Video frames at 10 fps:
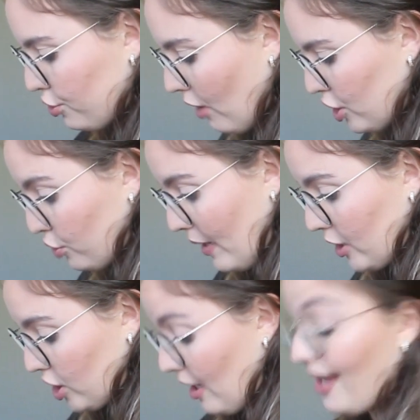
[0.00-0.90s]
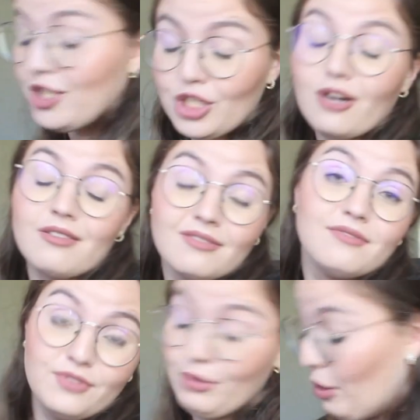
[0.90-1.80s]
graduation, I actually got a
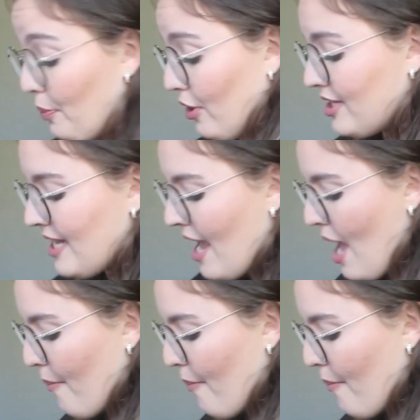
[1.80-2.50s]
few notebooks,